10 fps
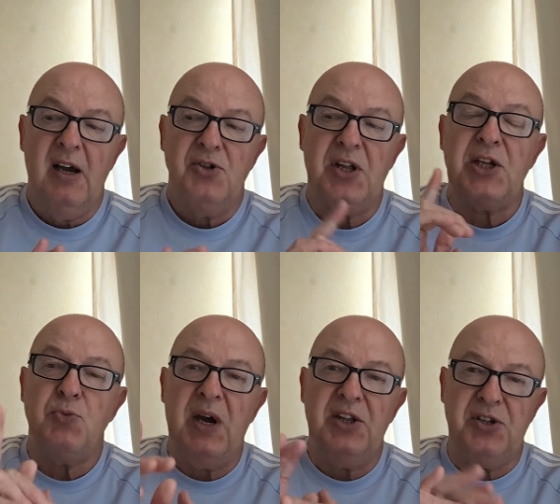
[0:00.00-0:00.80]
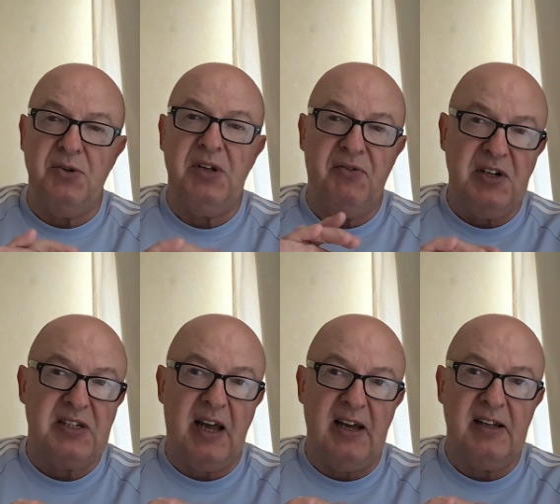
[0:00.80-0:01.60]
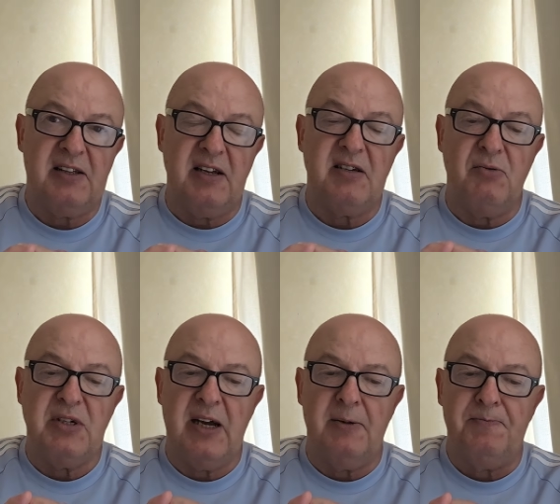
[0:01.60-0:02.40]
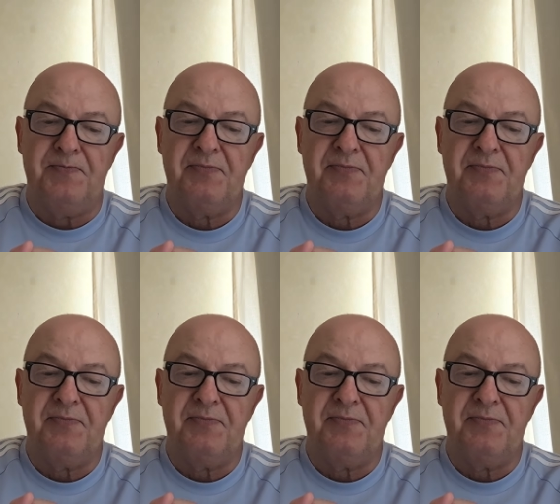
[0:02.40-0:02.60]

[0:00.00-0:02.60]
So that's worth doing if you're staying at this hotel.